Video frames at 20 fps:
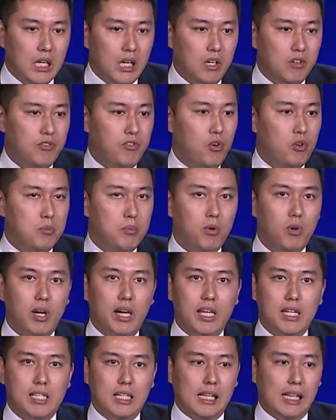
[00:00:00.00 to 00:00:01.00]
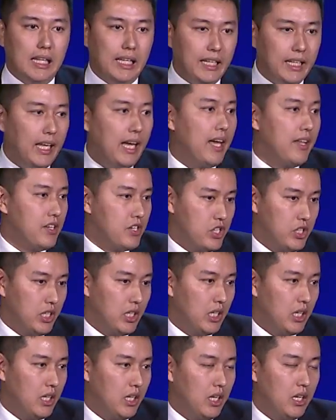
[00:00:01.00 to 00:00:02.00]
affordable and clean energy.